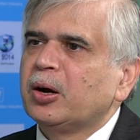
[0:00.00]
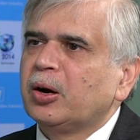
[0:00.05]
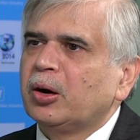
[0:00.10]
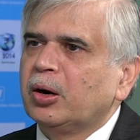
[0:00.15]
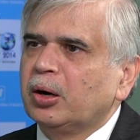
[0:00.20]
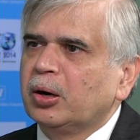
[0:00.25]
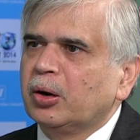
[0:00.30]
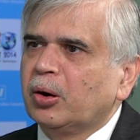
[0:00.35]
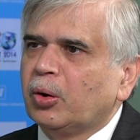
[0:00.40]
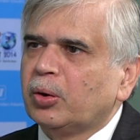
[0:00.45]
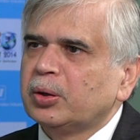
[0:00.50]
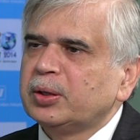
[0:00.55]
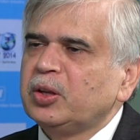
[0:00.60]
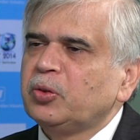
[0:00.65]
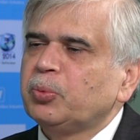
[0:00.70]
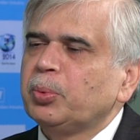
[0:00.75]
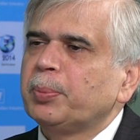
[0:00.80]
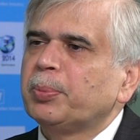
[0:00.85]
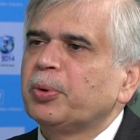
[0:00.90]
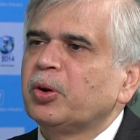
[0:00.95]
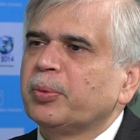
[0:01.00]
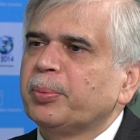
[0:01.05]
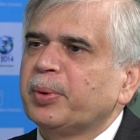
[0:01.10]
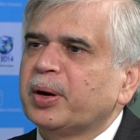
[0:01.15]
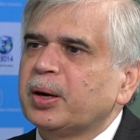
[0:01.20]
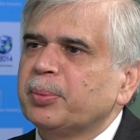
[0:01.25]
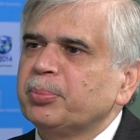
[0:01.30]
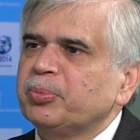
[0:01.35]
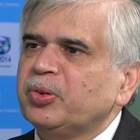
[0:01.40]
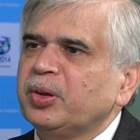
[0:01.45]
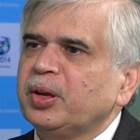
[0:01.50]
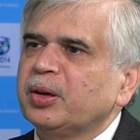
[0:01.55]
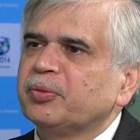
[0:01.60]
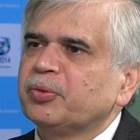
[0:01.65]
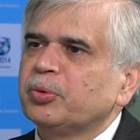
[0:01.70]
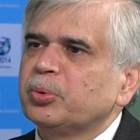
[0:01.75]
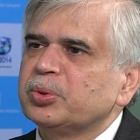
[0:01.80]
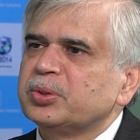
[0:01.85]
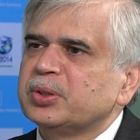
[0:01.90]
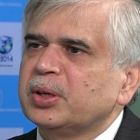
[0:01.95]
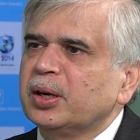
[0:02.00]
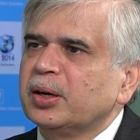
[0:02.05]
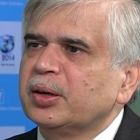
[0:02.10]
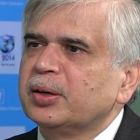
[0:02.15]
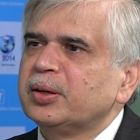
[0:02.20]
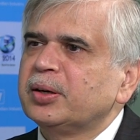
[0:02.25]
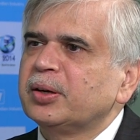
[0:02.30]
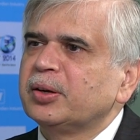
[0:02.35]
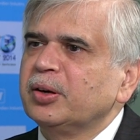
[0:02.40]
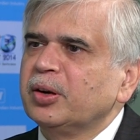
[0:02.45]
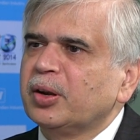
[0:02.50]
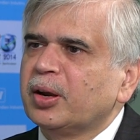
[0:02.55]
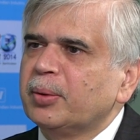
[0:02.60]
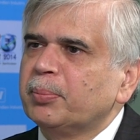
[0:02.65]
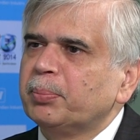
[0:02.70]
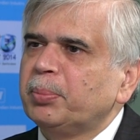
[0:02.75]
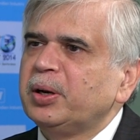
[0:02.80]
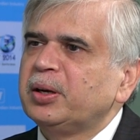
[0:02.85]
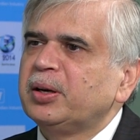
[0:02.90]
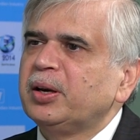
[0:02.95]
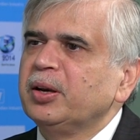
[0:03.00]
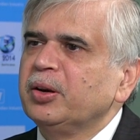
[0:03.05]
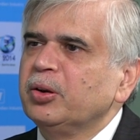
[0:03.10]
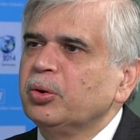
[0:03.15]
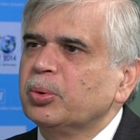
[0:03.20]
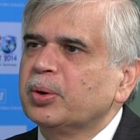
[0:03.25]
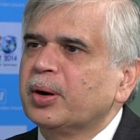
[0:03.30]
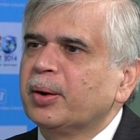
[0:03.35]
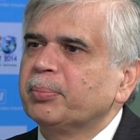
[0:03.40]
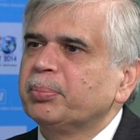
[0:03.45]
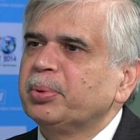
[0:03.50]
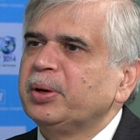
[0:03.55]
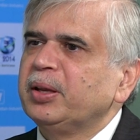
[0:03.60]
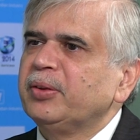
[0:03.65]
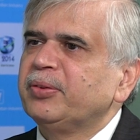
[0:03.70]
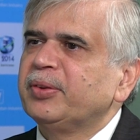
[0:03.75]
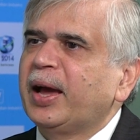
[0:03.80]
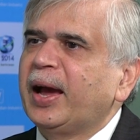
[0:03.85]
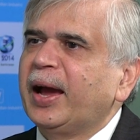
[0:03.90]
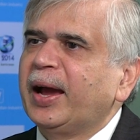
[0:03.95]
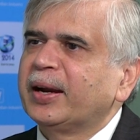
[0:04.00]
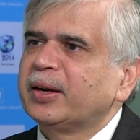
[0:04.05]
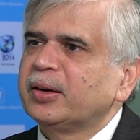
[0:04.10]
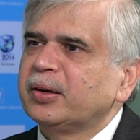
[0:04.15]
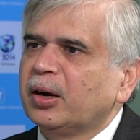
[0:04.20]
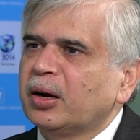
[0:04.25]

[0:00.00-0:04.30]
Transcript: All these people have become CFOs, learnt a completely new Companies Act,